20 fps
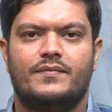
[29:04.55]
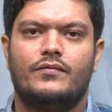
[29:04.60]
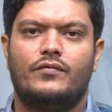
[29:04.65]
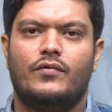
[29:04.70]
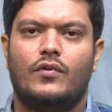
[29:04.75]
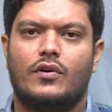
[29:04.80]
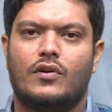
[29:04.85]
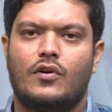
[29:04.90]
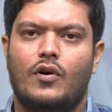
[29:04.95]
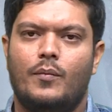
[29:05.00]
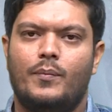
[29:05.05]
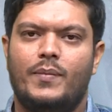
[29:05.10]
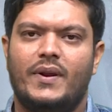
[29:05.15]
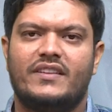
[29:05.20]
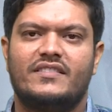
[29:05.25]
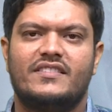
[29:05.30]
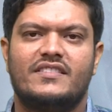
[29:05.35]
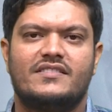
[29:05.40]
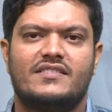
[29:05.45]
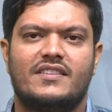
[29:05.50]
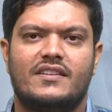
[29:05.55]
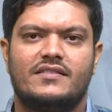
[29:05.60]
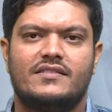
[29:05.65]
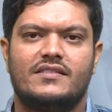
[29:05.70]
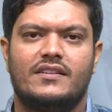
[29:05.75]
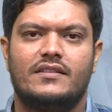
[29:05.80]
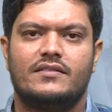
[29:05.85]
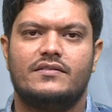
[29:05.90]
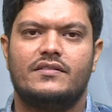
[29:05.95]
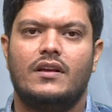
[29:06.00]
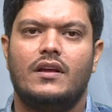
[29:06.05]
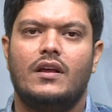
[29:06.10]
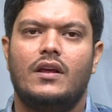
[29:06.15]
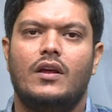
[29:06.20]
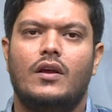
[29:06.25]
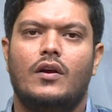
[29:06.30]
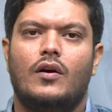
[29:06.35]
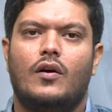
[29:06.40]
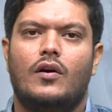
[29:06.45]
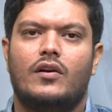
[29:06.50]
For complex structures
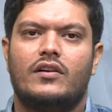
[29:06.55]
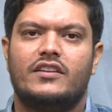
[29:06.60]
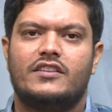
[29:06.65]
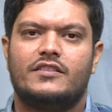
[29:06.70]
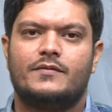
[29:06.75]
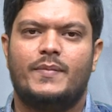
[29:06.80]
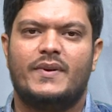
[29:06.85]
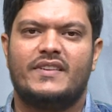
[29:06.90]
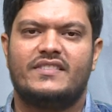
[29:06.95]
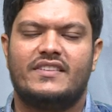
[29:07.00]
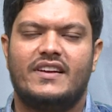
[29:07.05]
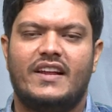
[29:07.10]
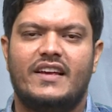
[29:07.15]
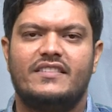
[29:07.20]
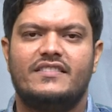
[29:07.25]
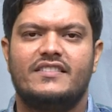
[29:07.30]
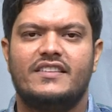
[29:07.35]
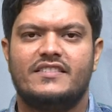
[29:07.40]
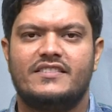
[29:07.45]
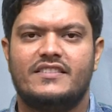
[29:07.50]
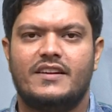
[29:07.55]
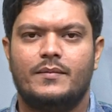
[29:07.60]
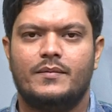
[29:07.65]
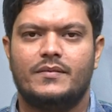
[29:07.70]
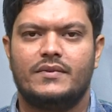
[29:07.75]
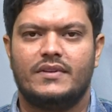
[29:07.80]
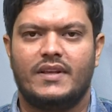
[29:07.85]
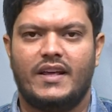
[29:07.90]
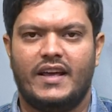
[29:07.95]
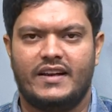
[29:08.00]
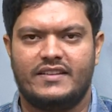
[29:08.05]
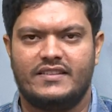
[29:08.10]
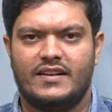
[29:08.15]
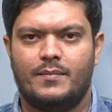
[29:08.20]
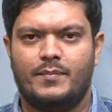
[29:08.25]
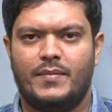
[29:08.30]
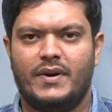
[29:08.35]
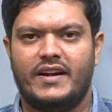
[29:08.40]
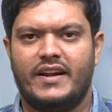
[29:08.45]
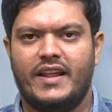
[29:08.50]
or specialized systems,
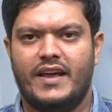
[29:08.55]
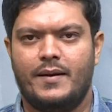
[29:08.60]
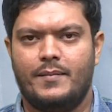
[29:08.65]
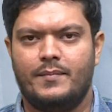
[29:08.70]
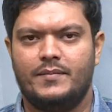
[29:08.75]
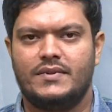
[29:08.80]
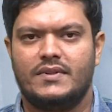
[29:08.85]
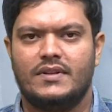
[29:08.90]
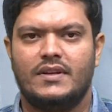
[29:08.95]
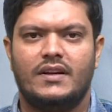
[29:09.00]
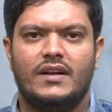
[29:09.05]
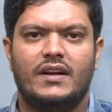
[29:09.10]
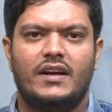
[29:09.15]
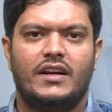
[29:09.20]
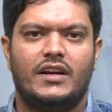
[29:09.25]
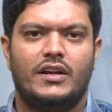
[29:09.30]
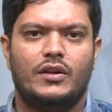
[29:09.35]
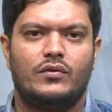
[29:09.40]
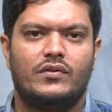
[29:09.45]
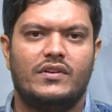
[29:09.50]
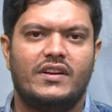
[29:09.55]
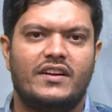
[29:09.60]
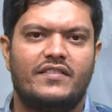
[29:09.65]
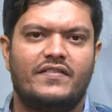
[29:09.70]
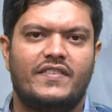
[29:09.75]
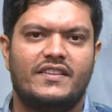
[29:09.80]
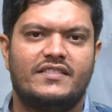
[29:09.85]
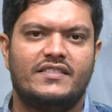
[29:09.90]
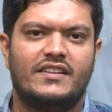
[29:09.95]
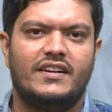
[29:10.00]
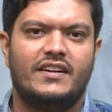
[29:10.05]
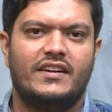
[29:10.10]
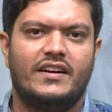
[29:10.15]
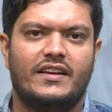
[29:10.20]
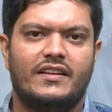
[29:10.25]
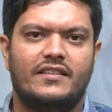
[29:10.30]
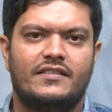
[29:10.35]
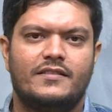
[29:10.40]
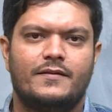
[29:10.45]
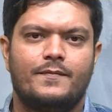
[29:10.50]
example dams, nuclear
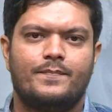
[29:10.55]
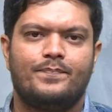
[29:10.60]
facilities,